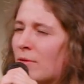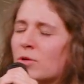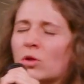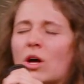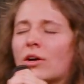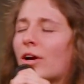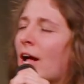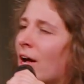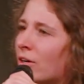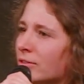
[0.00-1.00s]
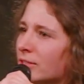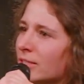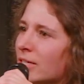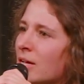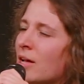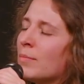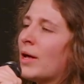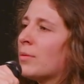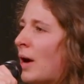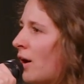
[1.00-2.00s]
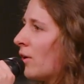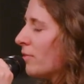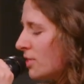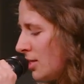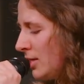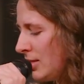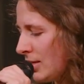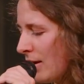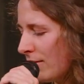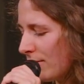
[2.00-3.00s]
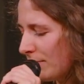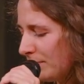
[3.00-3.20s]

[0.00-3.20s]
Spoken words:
I'm no longer held by the power of sin and death.